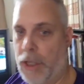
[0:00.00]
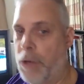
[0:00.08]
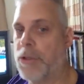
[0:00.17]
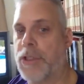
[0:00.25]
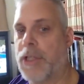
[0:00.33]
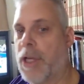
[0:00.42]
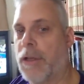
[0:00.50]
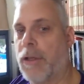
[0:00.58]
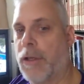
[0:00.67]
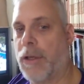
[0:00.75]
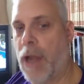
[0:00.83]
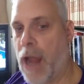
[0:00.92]
used it
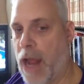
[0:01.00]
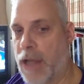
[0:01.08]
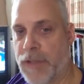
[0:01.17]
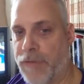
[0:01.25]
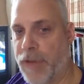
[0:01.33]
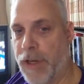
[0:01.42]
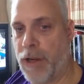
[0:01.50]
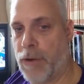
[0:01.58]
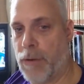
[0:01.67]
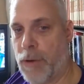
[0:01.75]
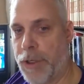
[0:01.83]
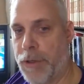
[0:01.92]
and has a
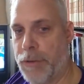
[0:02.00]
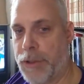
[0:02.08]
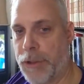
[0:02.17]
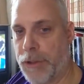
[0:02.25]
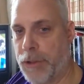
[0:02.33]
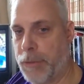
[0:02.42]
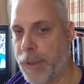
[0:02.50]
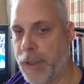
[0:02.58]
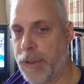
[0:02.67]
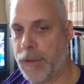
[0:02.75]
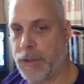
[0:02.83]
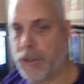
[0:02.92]
video on YouTube
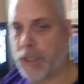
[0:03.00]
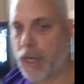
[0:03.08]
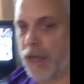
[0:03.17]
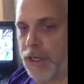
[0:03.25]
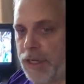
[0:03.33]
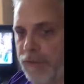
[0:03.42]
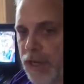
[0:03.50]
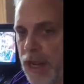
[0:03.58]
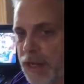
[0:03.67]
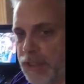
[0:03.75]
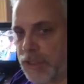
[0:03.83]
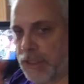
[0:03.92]
and even
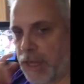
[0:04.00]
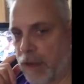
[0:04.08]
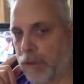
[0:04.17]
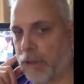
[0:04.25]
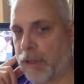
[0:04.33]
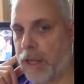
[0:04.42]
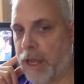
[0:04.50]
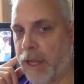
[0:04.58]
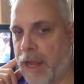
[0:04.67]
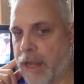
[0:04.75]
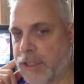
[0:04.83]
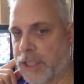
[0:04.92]
has it
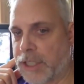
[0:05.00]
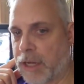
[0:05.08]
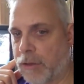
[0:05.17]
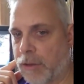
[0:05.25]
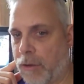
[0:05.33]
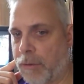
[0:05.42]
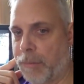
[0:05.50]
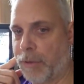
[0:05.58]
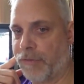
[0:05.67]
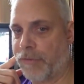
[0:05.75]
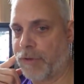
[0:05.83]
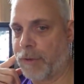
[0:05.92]
downloadable
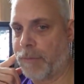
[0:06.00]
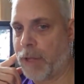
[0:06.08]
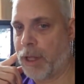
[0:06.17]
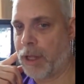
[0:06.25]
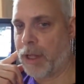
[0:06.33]
from